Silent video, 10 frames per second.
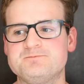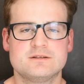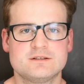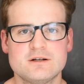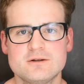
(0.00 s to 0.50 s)

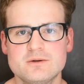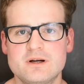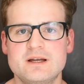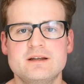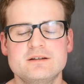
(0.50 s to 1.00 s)
So
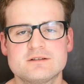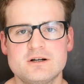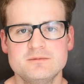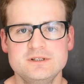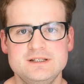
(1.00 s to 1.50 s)
it is
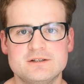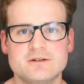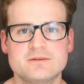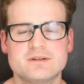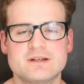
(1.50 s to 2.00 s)
commonly
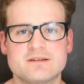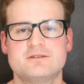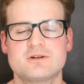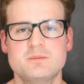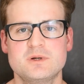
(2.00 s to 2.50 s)
known that
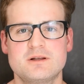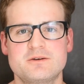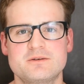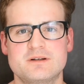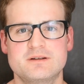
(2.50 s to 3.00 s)

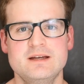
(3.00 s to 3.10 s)
trenbolone